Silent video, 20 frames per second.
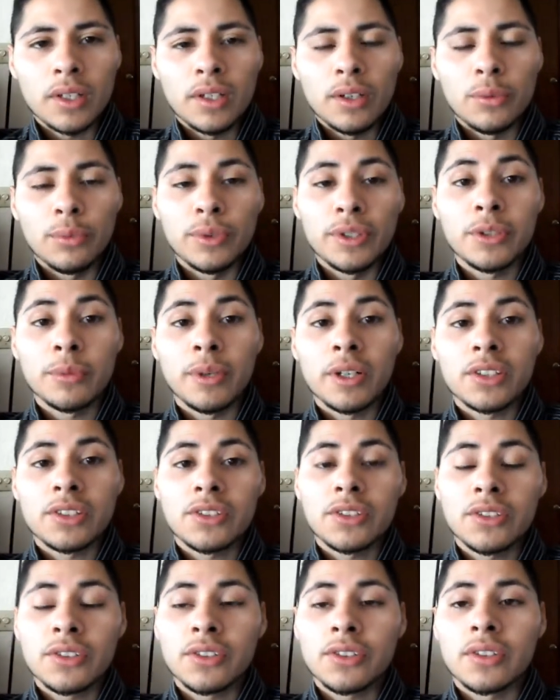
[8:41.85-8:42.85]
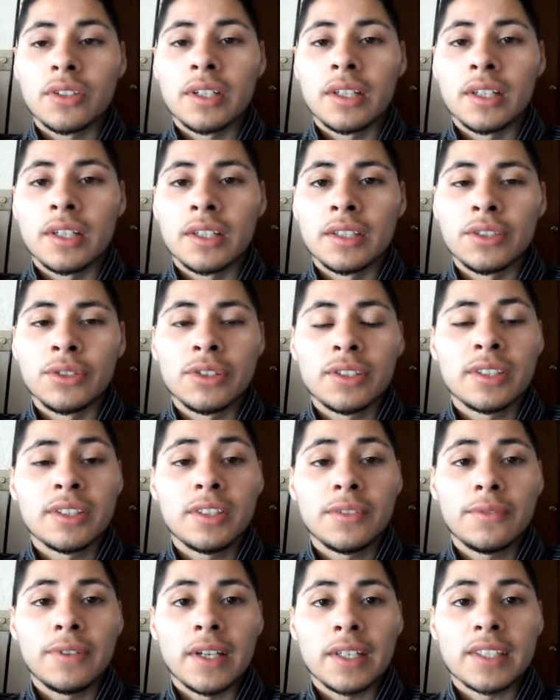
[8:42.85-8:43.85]
when your monster uses its
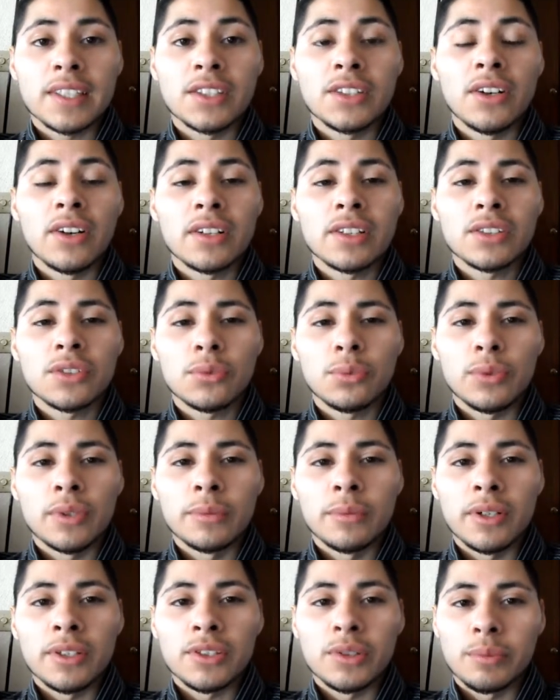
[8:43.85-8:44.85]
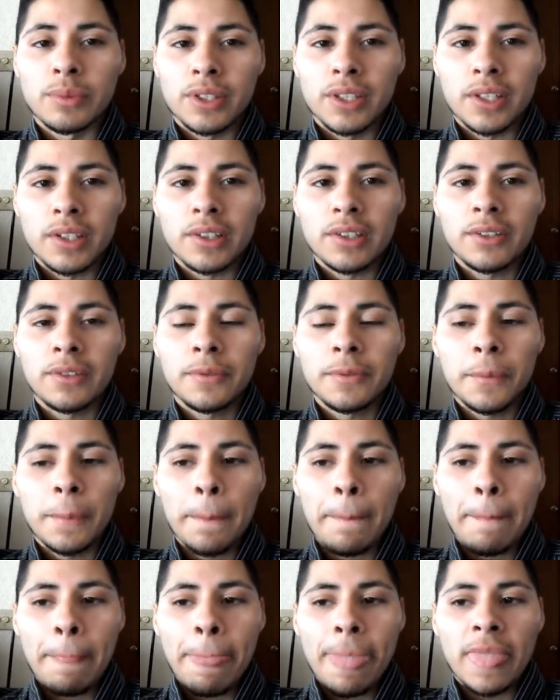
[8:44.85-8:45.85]
effect, it targets one monster in particular,
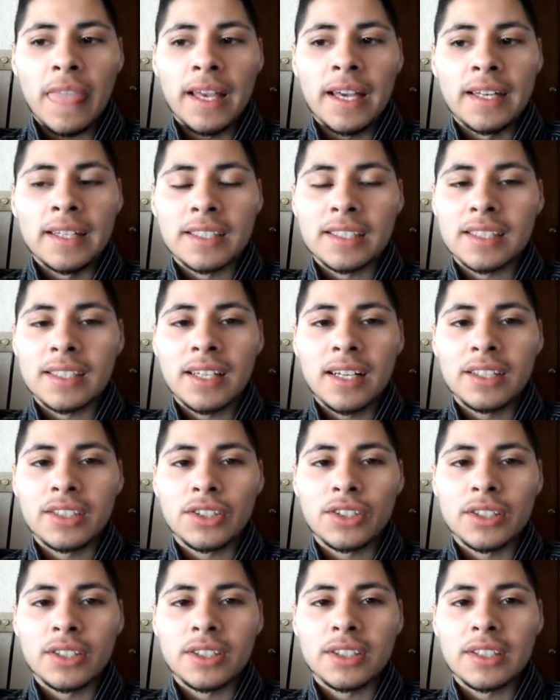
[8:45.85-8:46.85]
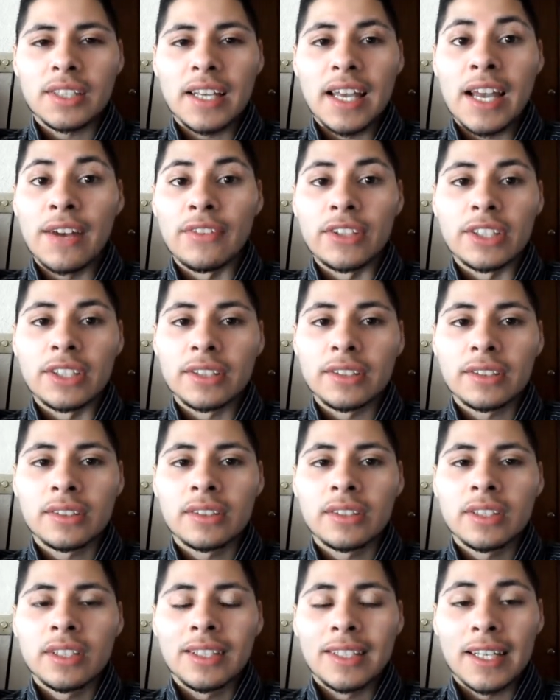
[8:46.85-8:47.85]
and it's not just everything.
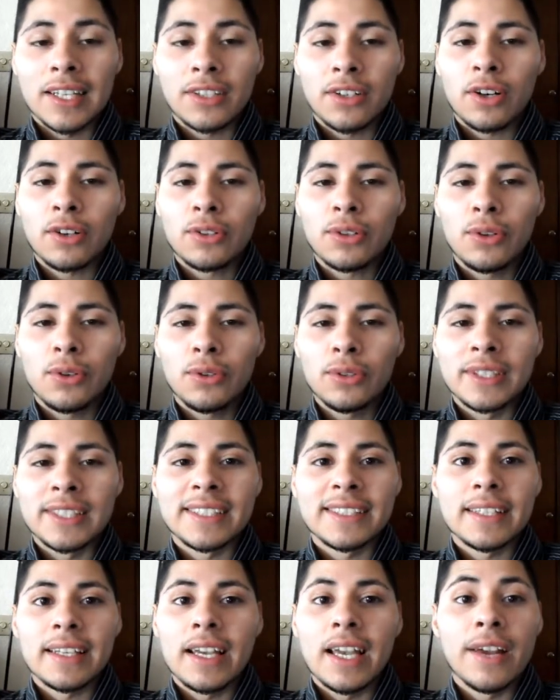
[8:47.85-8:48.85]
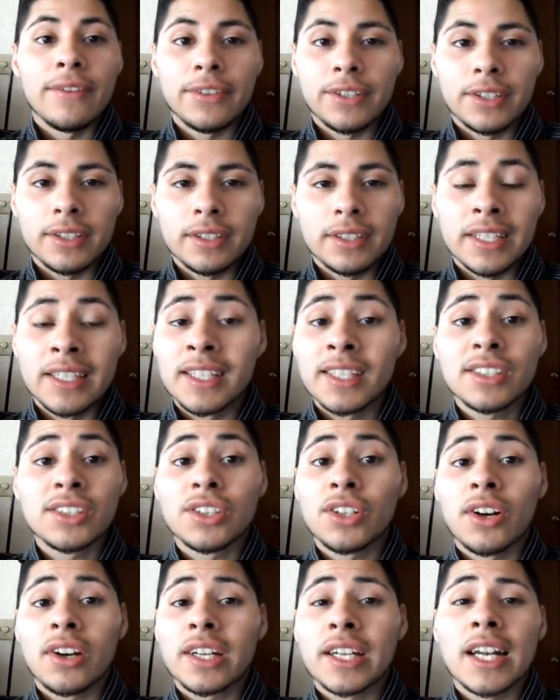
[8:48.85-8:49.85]
Like Dark Hole is everything. It doesn't
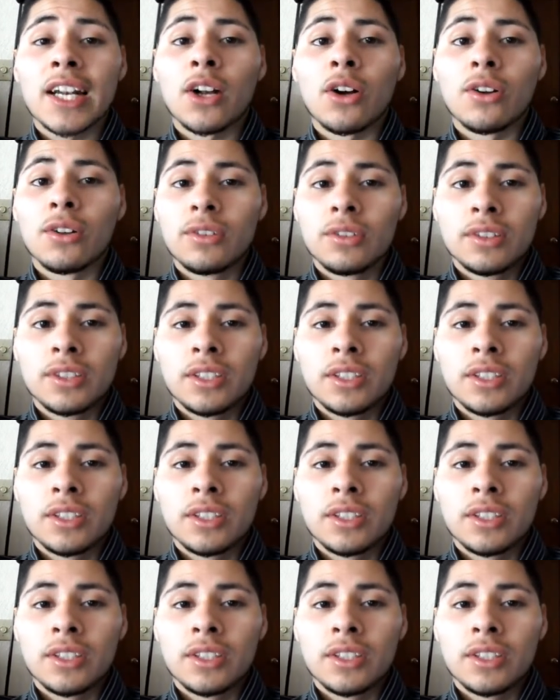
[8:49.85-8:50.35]
target at all.